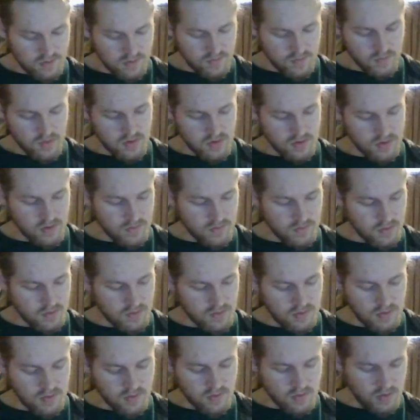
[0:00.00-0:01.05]
where did they
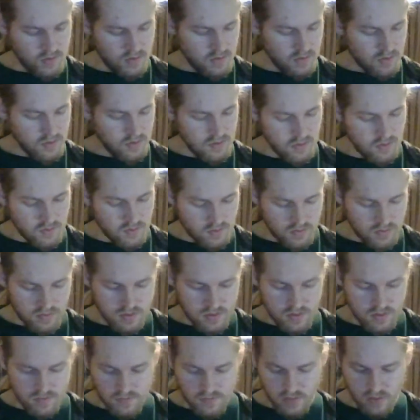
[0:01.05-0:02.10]
put? Okay, so
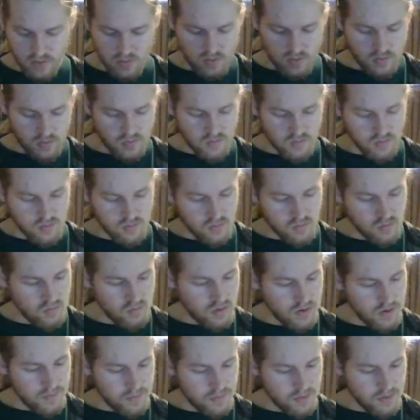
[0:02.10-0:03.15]
different
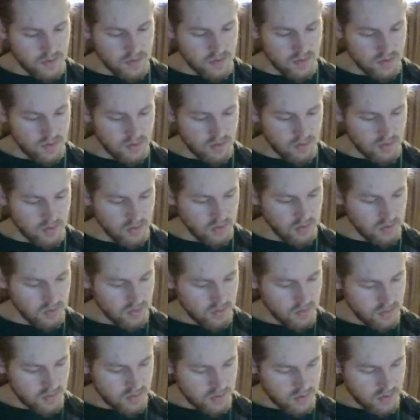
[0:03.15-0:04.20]
weapons,
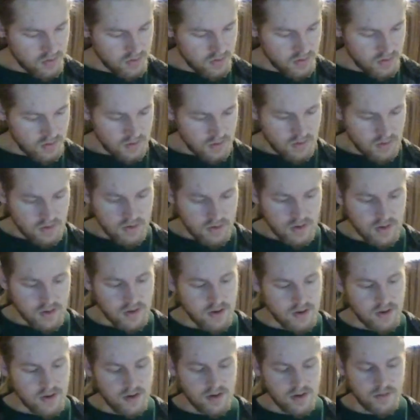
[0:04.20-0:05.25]

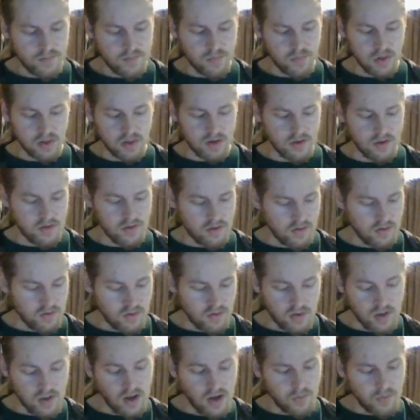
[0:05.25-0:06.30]

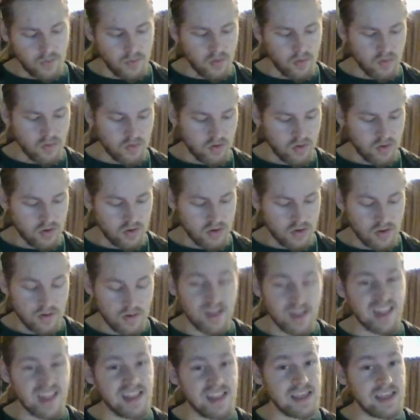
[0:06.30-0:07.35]
ballistas, catapults,
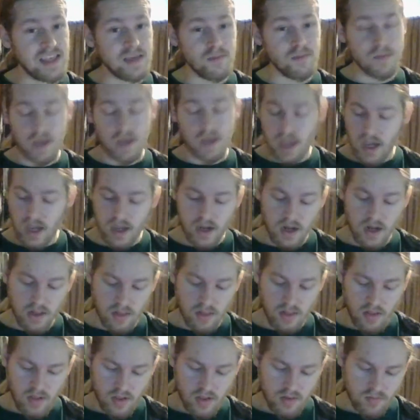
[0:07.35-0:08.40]
steam
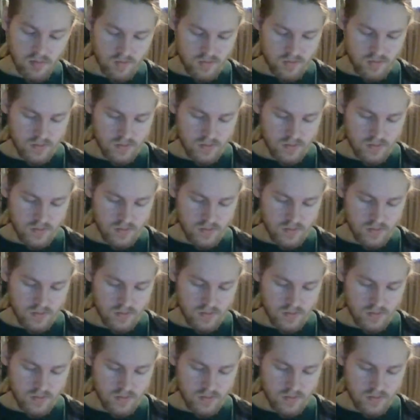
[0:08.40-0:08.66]
cannons.